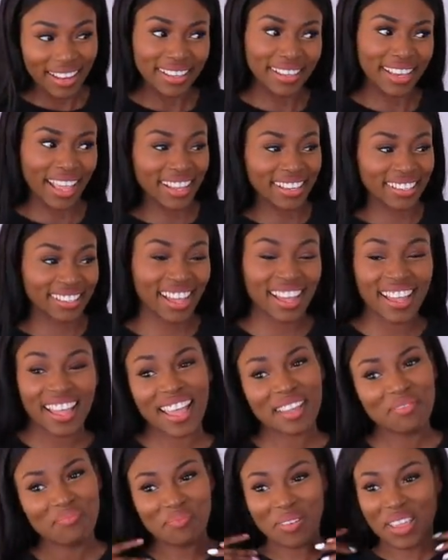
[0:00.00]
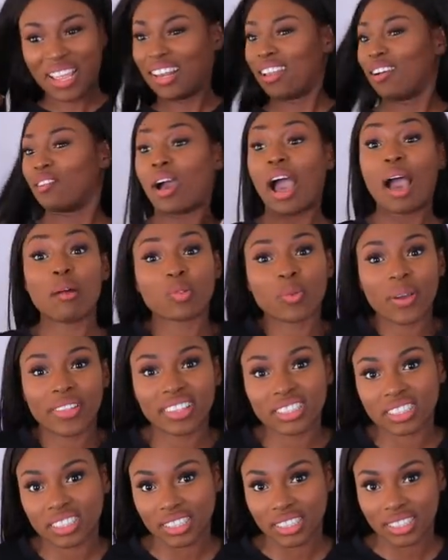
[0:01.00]
Late night and pillow. I would wear
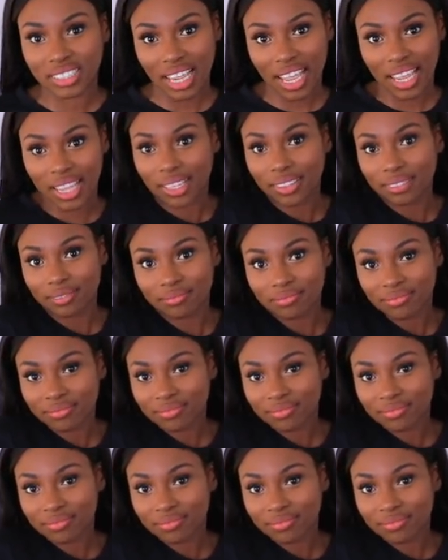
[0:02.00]
this in a day.